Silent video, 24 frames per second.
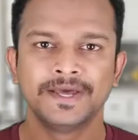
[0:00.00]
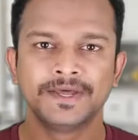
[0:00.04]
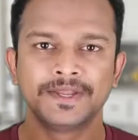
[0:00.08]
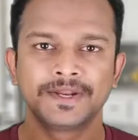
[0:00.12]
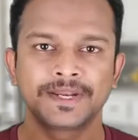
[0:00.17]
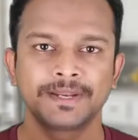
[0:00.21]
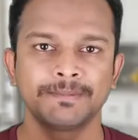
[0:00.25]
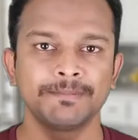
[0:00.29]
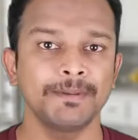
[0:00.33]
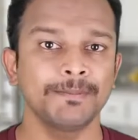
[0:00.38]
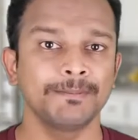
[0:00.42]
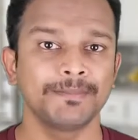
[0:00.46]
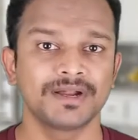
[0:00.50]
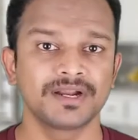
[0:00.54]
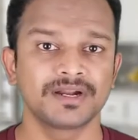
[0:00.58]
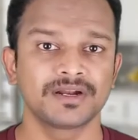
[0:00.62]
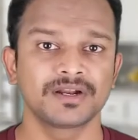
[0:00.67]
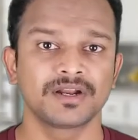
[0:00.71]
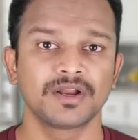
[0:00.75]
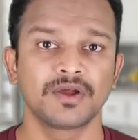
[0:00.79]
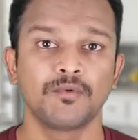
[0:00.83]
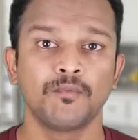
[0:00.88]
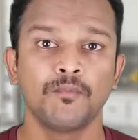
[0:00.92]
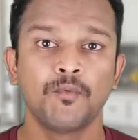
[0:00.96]
Remember,
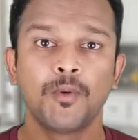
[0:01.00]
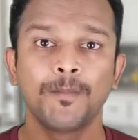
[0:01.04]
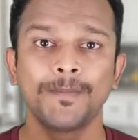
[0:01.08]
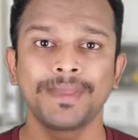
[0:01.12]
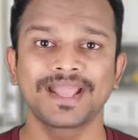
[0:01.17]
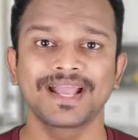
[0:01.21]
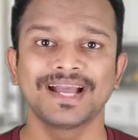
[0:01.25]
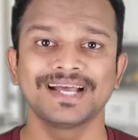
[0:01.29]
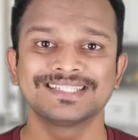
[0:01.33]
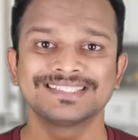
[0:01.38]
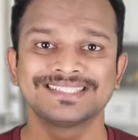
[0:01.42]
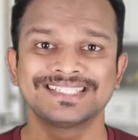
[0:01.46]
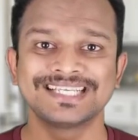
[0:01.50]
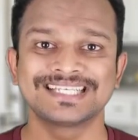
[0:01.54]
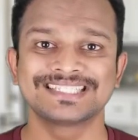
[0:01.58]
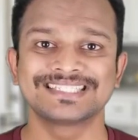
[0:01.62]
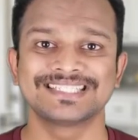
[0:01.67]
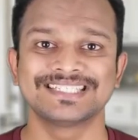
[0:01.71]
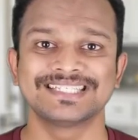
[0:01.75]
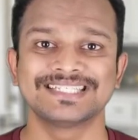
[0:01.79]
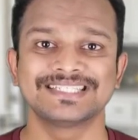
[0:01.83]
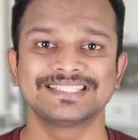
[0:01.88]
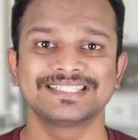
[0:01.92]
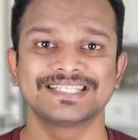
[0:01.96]

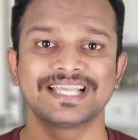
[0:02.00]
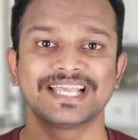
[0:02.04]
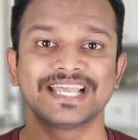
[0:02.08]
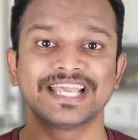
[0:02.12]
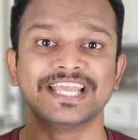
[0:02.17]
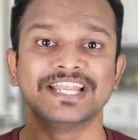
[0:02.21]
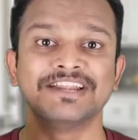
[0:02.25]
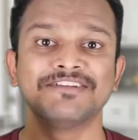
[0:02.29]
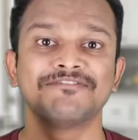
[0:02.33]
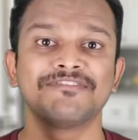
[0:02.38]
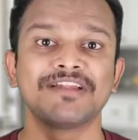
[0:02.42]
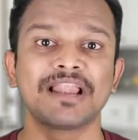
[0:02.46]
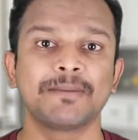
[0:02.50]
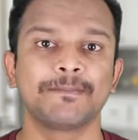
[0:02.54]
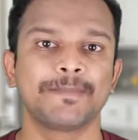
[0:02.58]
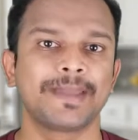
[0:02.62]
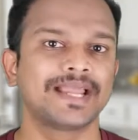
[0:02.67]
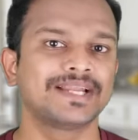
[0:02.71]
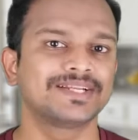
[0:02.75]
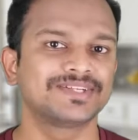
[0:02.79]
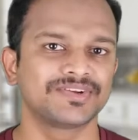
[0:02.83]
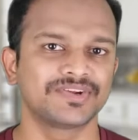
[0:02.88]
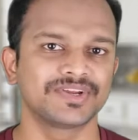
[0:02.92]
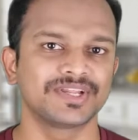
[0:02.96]
omega-6 is
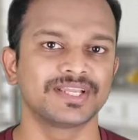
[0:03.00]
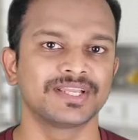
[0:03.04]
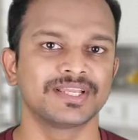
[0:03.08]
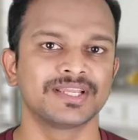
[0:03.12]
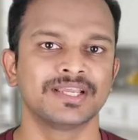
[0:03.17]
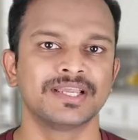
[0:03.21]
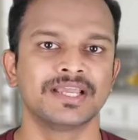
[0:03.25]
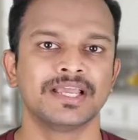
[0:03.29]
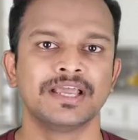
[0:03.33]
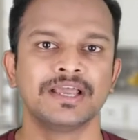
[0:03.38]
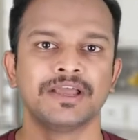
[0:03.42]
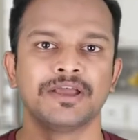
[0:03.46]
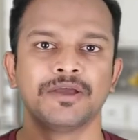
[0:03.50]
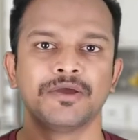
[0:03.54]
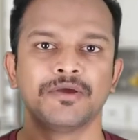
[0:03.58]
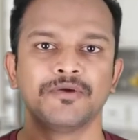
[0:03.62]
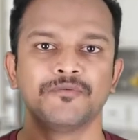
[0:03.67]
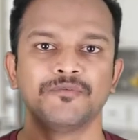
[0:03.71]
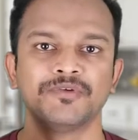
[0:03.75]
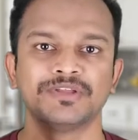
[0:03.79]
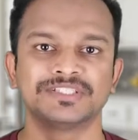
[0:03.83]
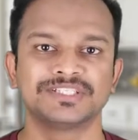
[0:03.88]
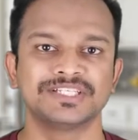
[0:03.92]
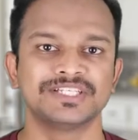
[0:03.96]
inflammatory,
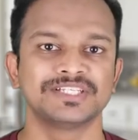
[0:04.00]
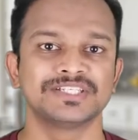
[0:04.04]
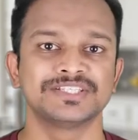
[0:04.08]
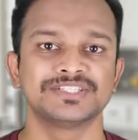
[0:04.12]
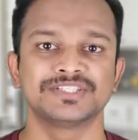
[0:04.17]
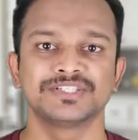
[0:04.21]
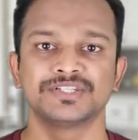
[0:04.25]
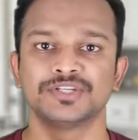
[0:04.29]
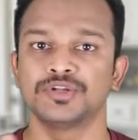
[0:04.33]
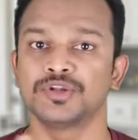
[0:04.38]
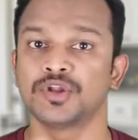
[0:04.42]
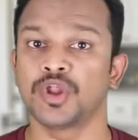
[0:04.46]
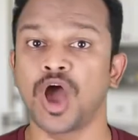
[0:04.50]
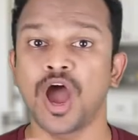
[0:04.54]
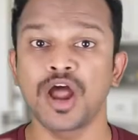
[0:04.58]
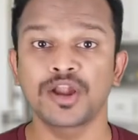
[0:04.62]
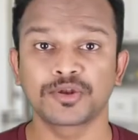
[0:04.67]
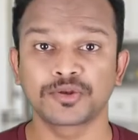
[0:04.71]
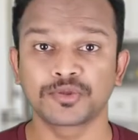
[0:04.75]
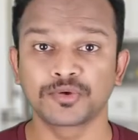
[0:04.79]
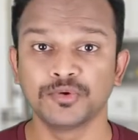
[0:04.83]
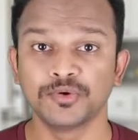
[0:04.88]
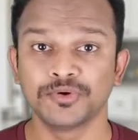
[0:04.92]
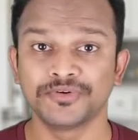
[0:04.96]
which is
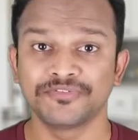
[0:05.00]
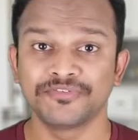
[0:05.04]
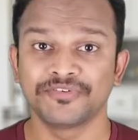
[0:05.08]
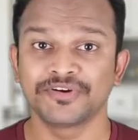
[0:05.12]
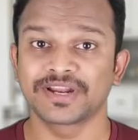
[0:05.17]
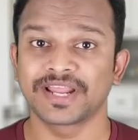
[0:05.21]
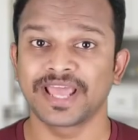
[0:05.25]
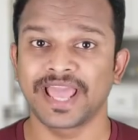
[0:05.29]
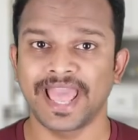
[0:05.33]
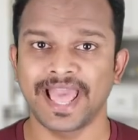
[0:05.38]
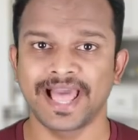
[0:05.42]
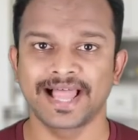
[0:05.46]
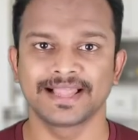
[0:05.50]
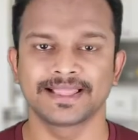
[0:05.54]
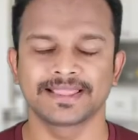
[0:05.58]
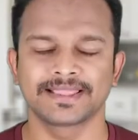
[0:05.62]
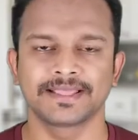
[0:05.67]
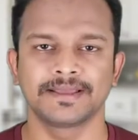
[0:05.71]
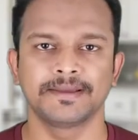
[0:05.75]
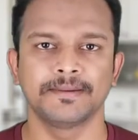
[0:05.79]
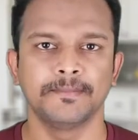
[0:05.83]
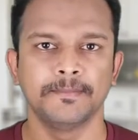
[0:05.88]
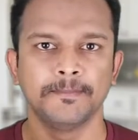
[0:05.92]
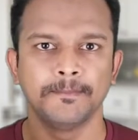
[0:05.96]
not good for health,
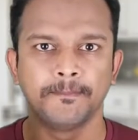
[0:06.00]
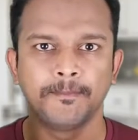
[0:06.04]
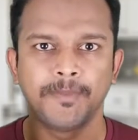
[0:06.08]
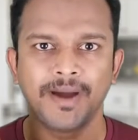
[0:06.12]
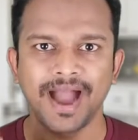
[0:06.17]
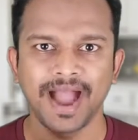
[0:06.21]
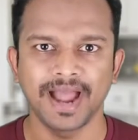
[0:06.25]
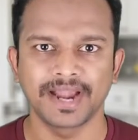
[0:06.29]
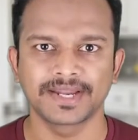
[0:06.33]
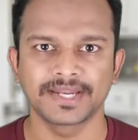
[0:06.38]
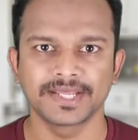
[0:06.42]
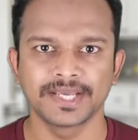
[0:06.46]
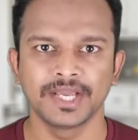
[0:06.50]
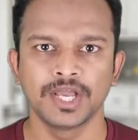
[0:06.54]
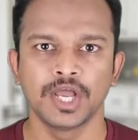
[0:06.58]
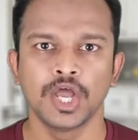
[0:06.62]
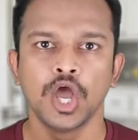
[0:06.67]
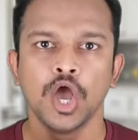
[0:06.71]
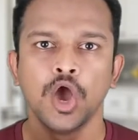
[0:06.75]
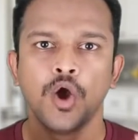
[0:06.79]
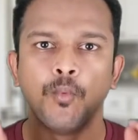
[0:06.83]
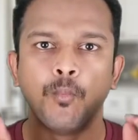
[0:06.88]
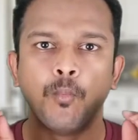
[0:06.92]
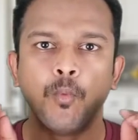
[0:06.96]
but
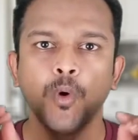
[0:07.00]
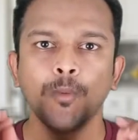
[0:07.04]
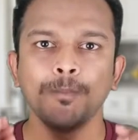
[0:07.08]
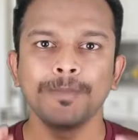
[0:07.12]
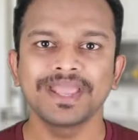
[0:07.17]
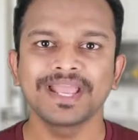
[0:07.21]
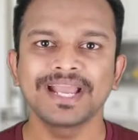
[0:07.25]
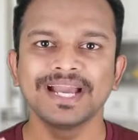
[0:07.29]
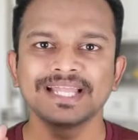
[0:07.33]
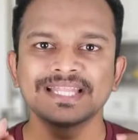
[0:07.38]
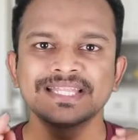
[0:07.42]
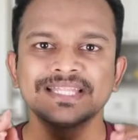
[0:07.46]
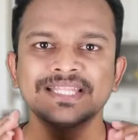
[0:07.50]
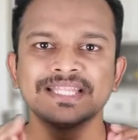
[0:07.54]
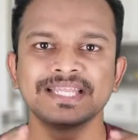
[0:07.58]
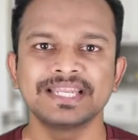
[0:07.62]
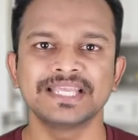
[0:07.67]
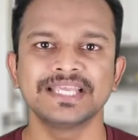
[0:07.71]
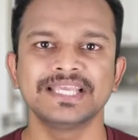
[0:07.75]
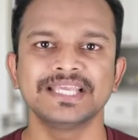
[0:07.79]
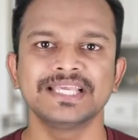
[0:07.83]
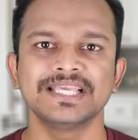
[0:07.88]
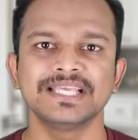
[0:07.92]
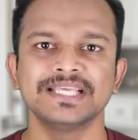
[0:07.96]

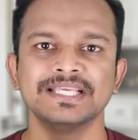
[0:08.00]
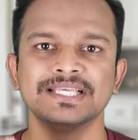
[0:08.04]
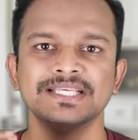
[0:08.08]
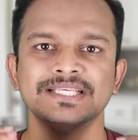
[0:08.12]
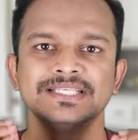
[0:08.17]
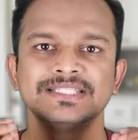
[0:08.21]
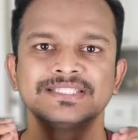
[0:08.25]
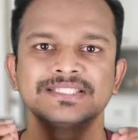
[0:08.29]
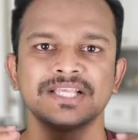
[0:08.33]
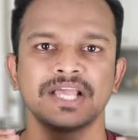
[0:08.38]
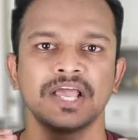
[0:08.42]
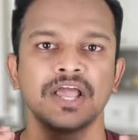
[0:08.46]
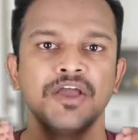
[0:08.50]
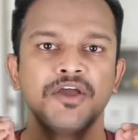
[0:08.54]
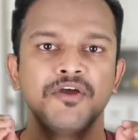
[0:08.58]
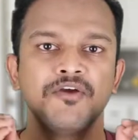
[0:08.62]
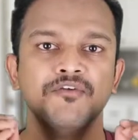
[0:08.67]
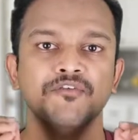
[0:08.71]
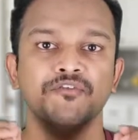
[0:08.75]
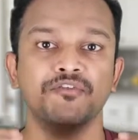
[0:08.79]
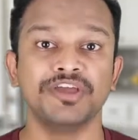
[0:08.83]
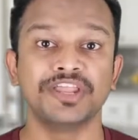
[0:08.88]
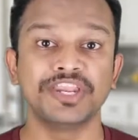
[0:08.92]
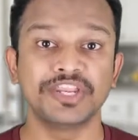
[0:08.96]
omega-3 is
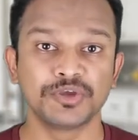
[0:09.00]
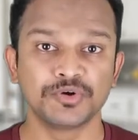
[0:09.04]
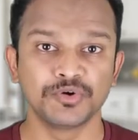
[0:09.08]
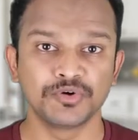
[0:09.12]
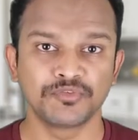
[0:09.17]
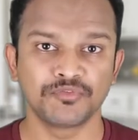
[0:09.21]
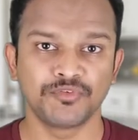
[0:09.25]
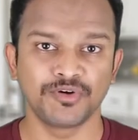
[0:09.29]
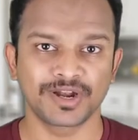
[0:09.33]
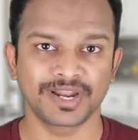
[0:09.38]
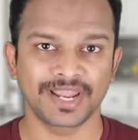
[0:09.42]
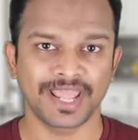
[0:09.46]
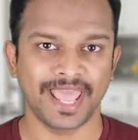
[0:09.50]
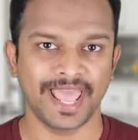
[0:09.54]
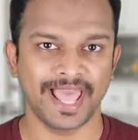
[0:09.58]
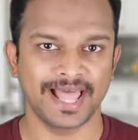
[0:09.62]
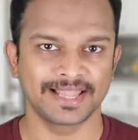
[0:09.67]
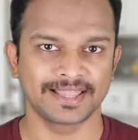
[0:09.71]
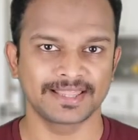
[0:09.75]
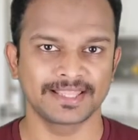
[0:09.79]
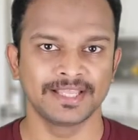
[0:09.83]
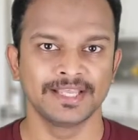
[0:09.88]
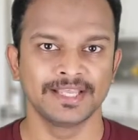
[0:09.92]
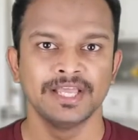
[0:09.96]
very good for
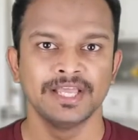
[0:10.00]
health.